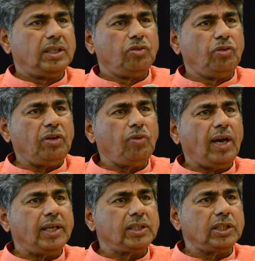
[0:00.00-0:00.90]
very
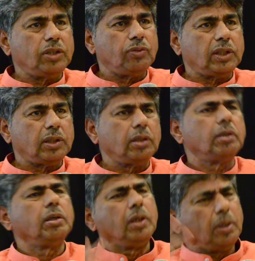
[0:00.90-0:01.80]
violent situation,
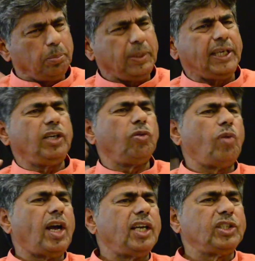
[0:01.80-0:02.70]
medium
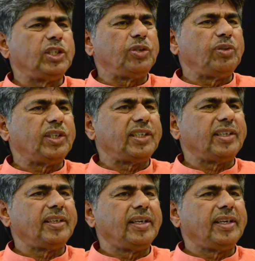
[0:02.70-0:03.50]
violent situation,